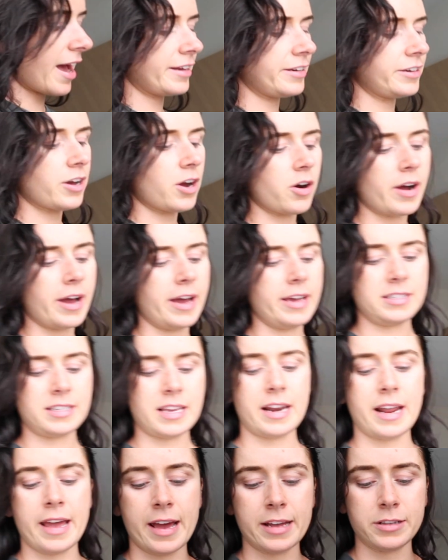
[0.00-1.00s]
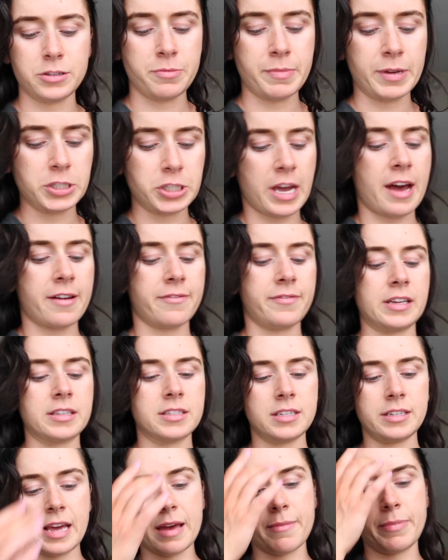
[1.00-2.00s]
I know I said I had too much caffeine
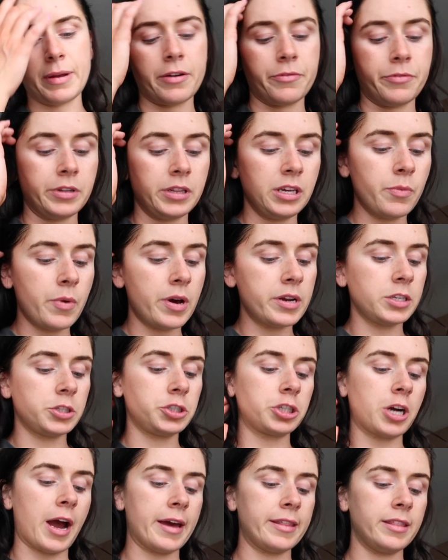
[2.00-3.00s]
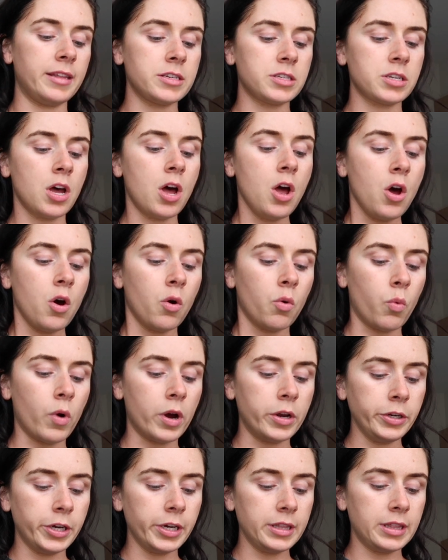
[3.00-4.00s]
today, but I really wanted to try this.
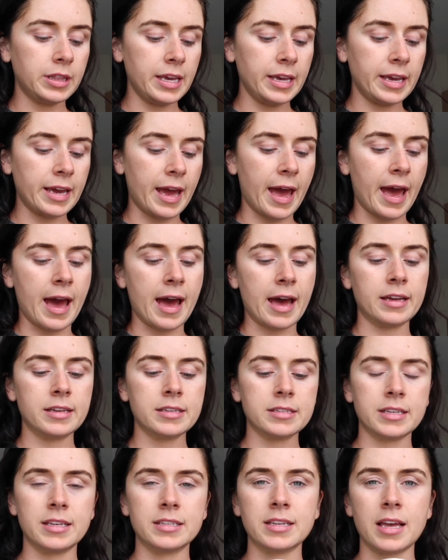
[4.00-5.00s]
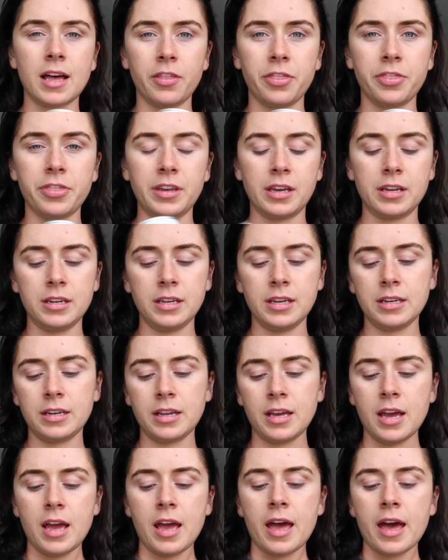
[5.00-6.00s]
One good thing it has is
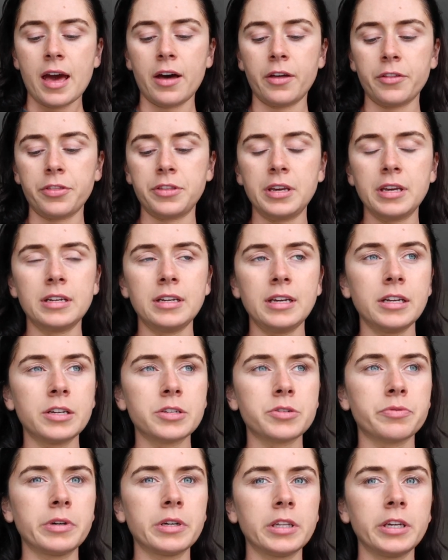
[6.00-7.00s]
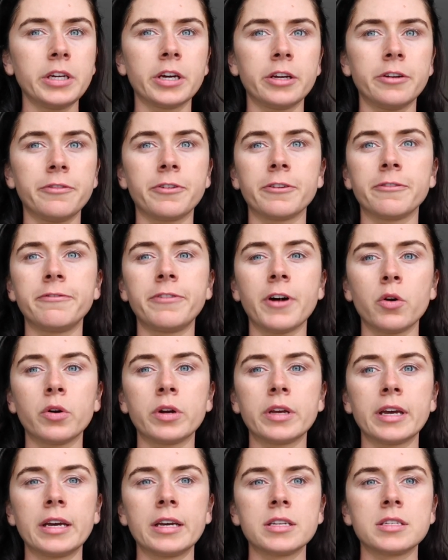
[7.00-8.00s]
L-theanine. L-theanine is really good for
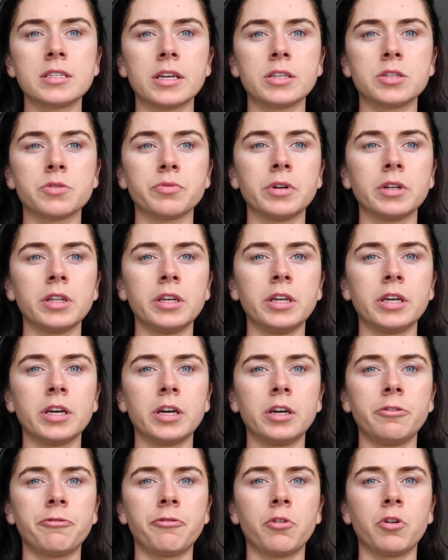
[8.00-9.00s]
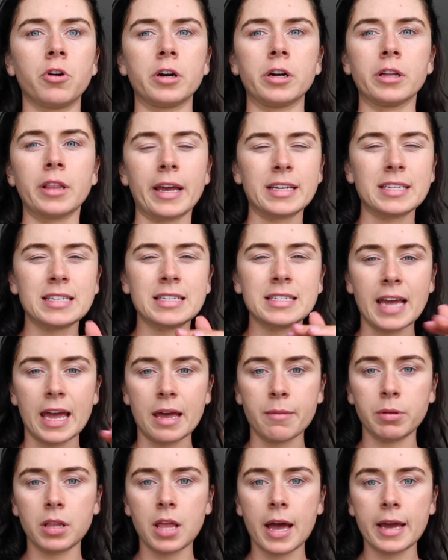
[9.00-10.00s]
focus. It's really good for like
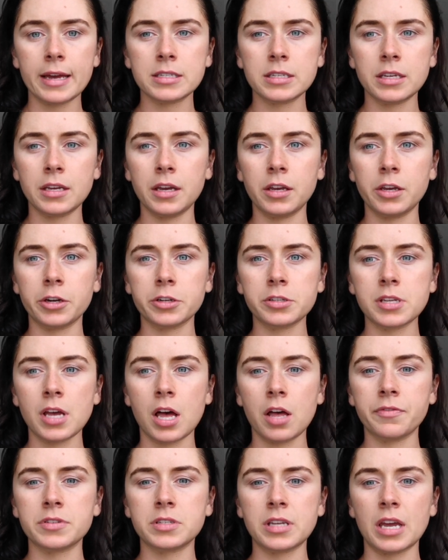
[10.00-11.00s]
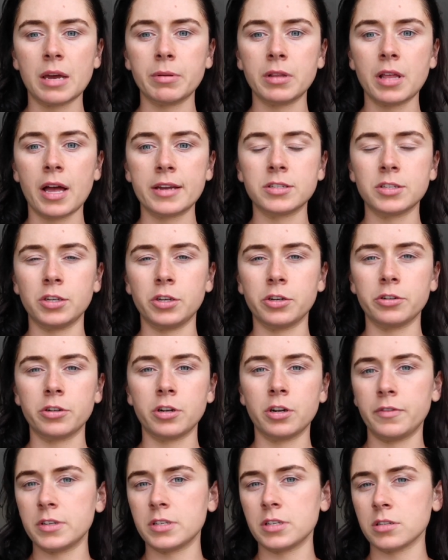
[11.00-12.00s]
stabilizing yourself, stabilizing your
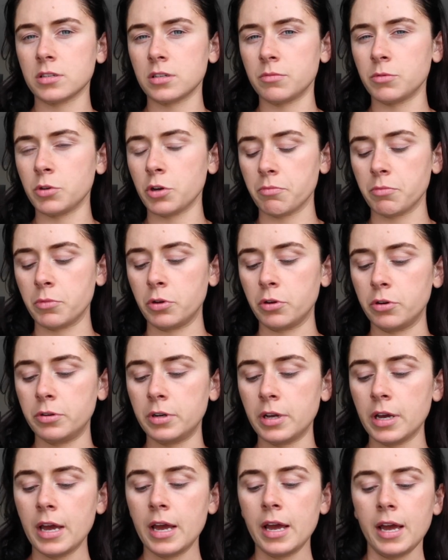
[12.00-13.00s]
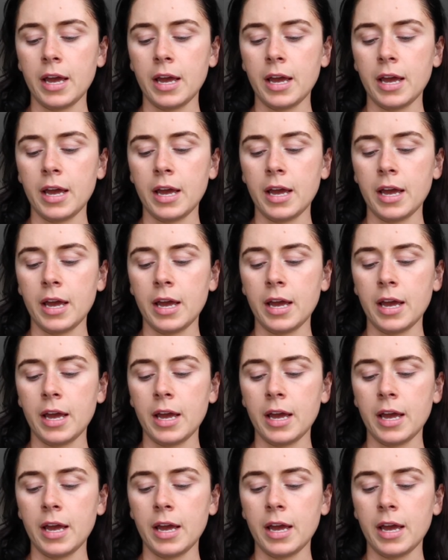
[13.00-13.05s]
nervous system, your mood.